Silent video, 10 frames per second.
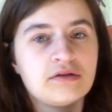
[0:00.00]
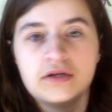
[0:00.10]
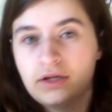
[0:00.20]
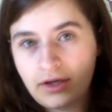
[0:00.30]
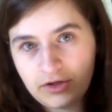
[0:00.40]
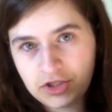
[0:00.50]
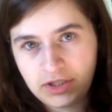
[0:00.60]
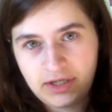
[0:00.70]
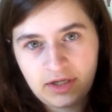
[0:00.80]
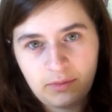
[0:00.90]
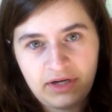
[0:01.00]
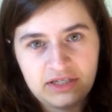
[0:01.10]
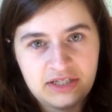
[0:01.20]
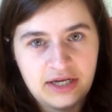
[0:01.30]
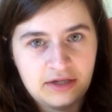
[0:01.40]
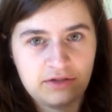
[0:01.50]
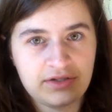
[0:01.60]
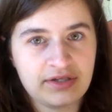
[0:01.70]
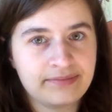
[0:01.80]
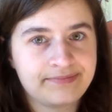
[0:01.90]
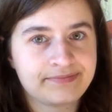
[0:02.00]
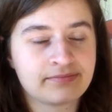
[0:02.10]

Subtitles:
The Negotiator by Dee Henderson.